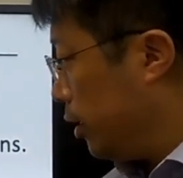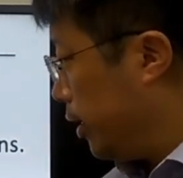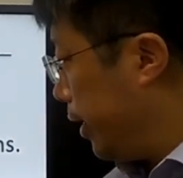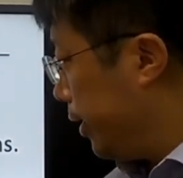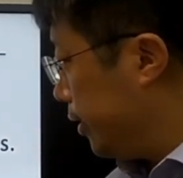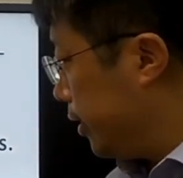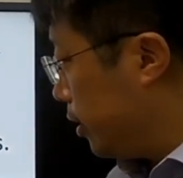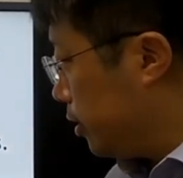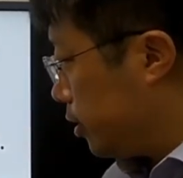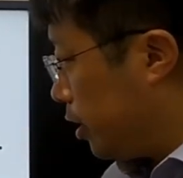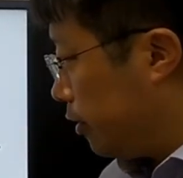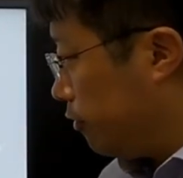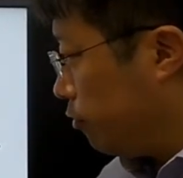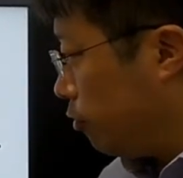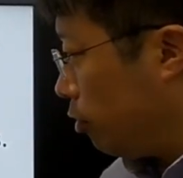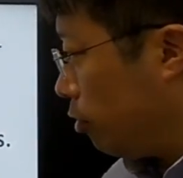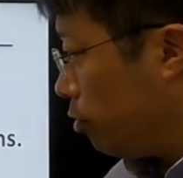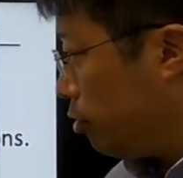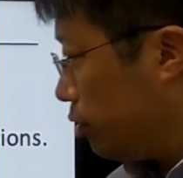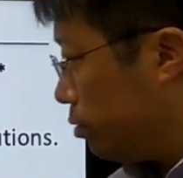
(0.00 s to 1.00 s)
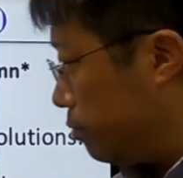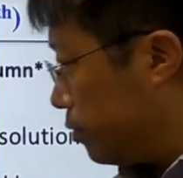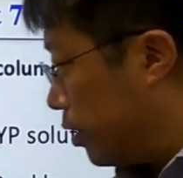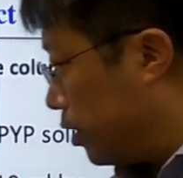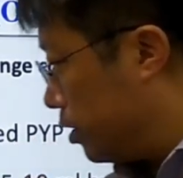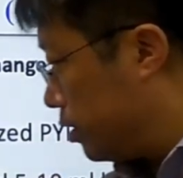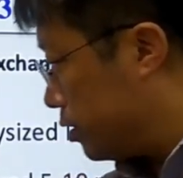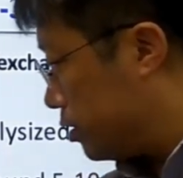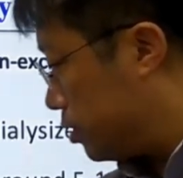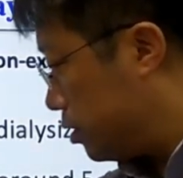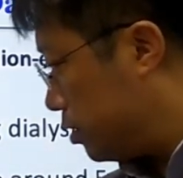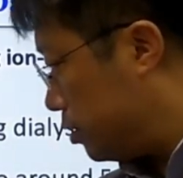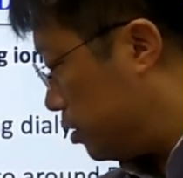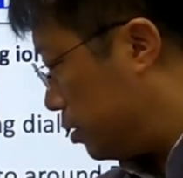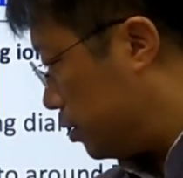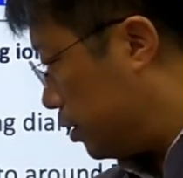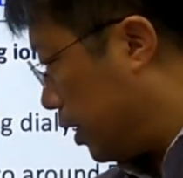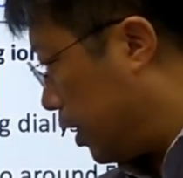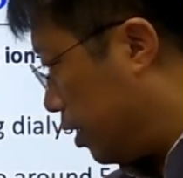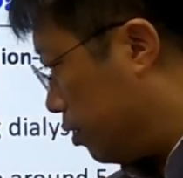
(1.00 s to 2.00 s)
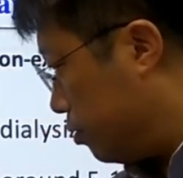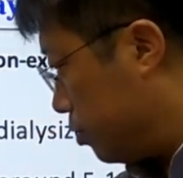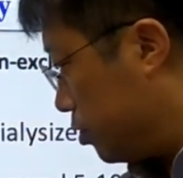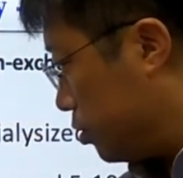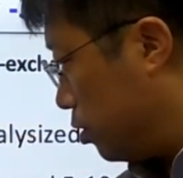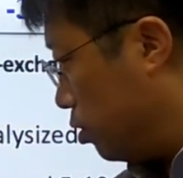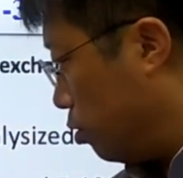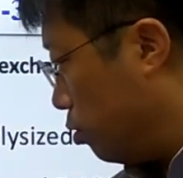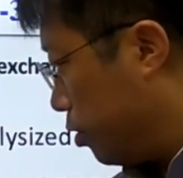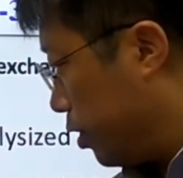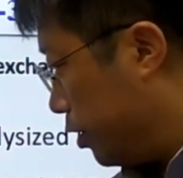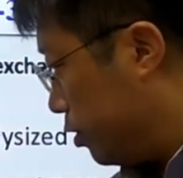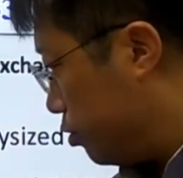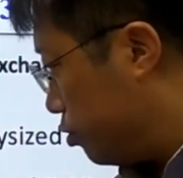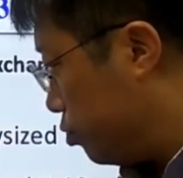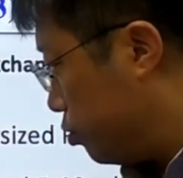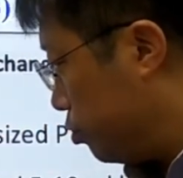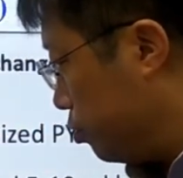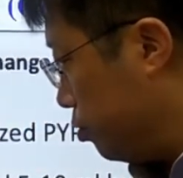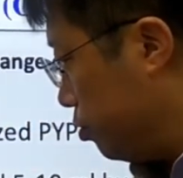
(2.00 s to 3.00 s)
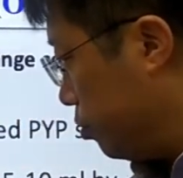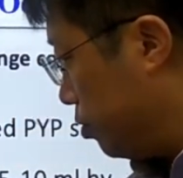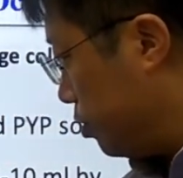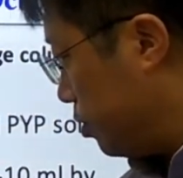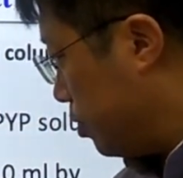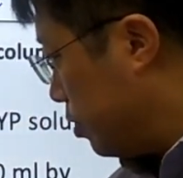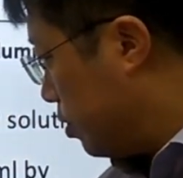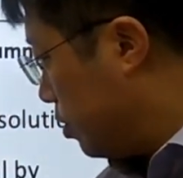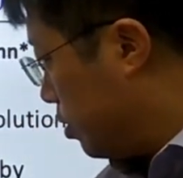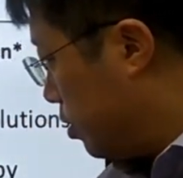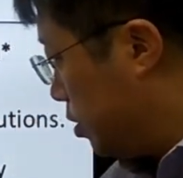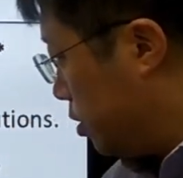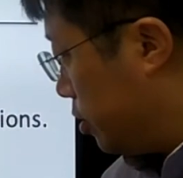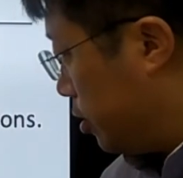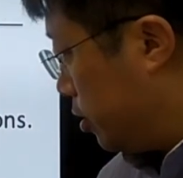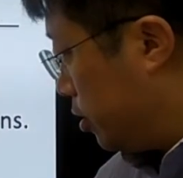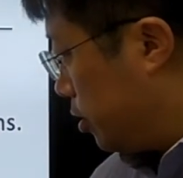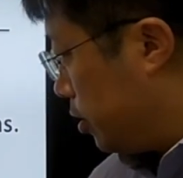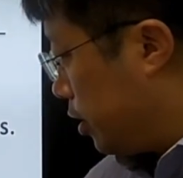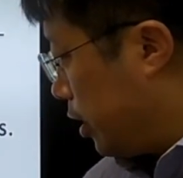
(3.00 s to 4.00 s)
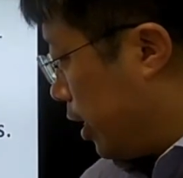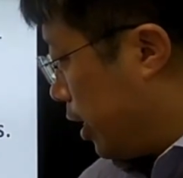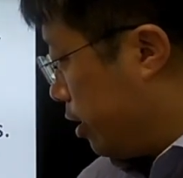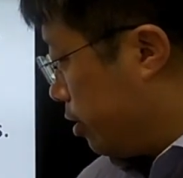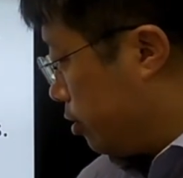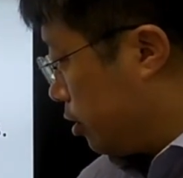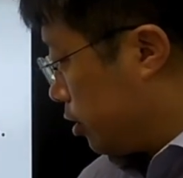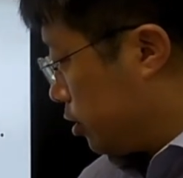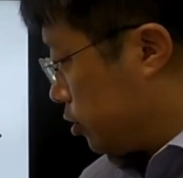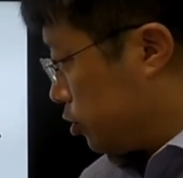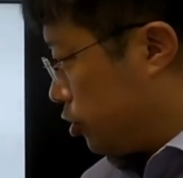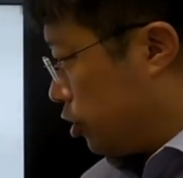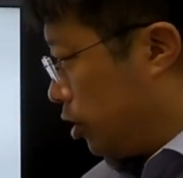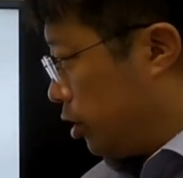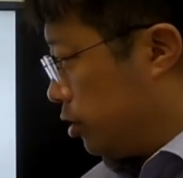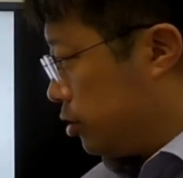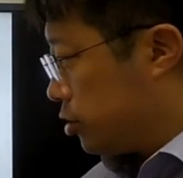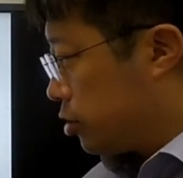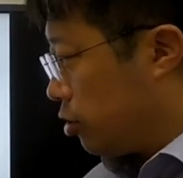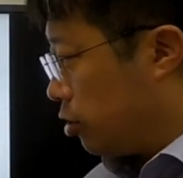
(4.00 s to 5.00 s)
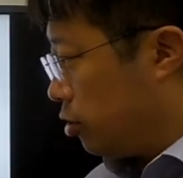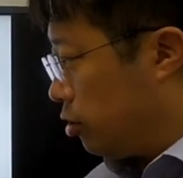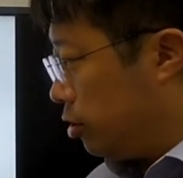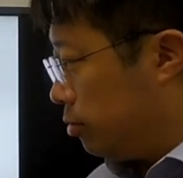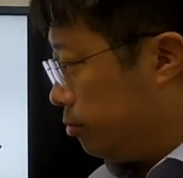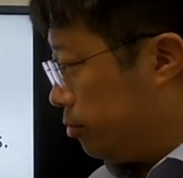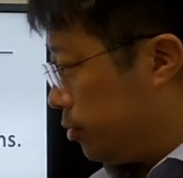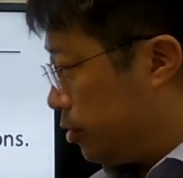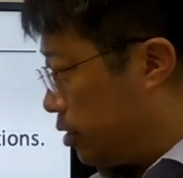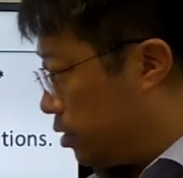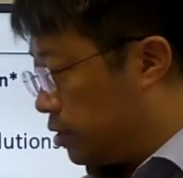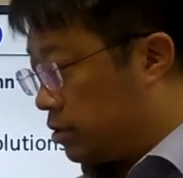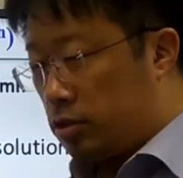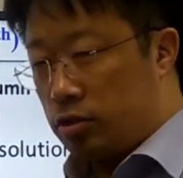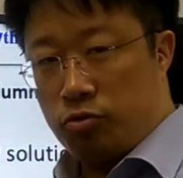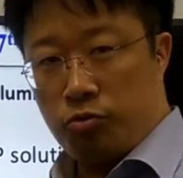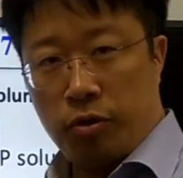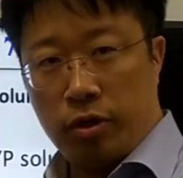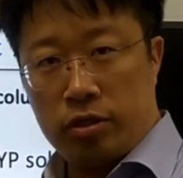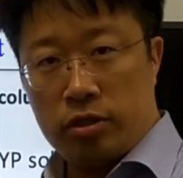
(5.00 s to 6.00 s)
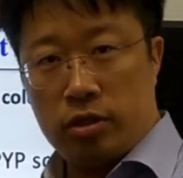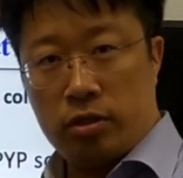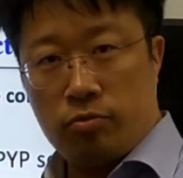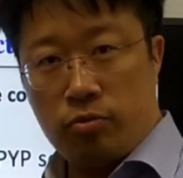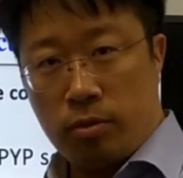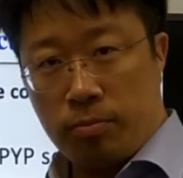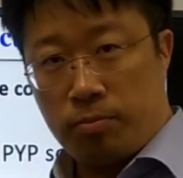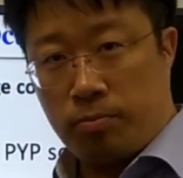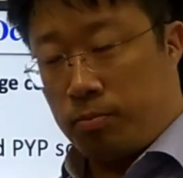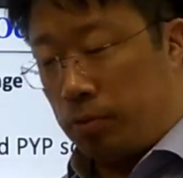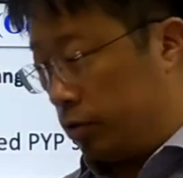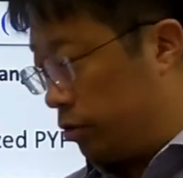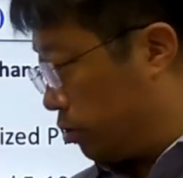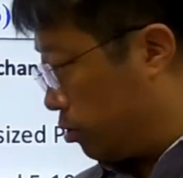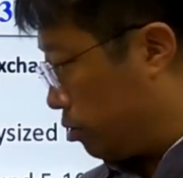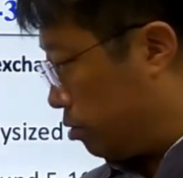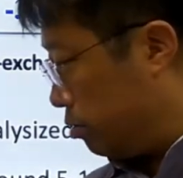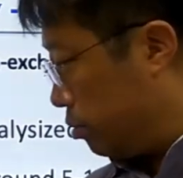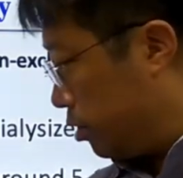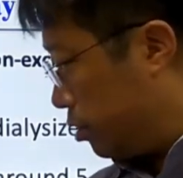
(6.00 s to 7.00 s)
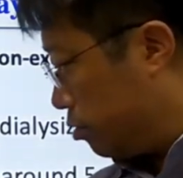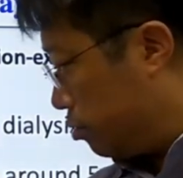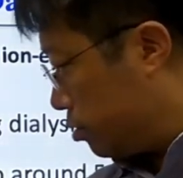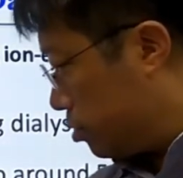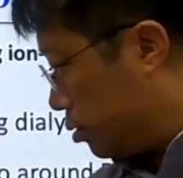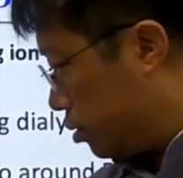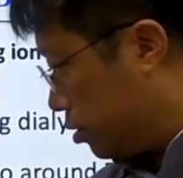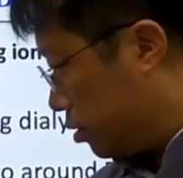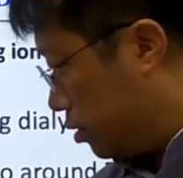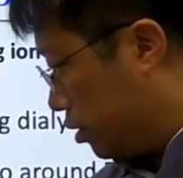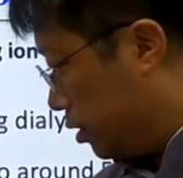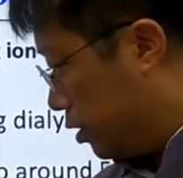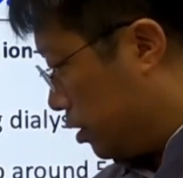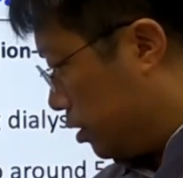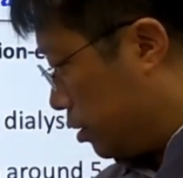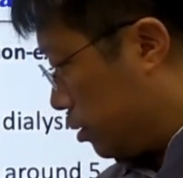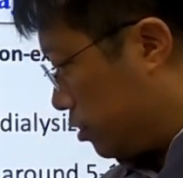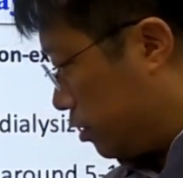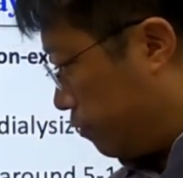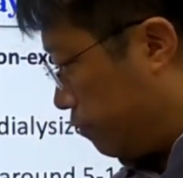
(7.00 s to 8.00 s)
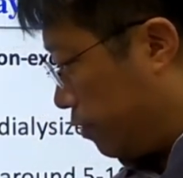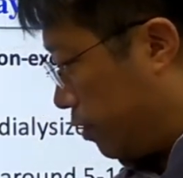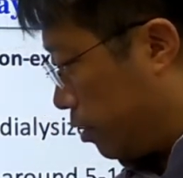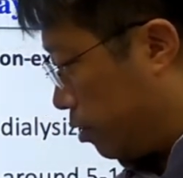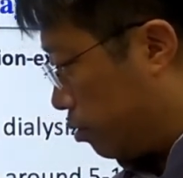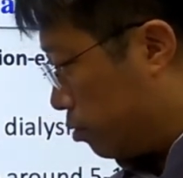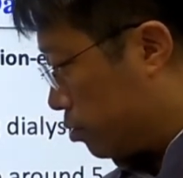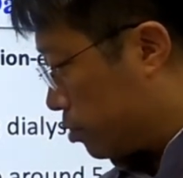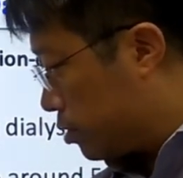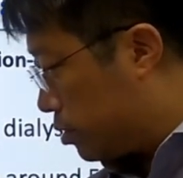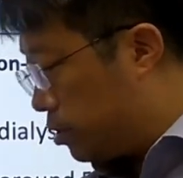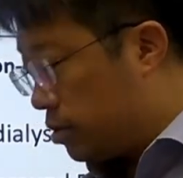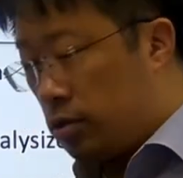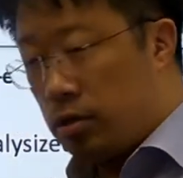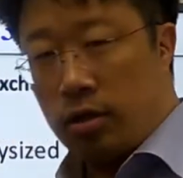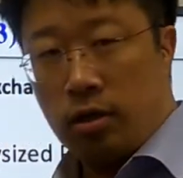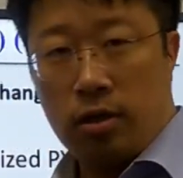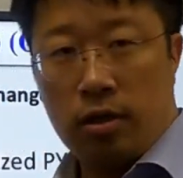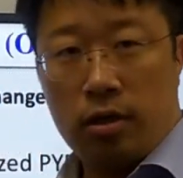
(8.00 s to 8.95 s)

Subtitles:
And then that volume is loaded to ion exchange column. It's the resin we particularly use, Cephirose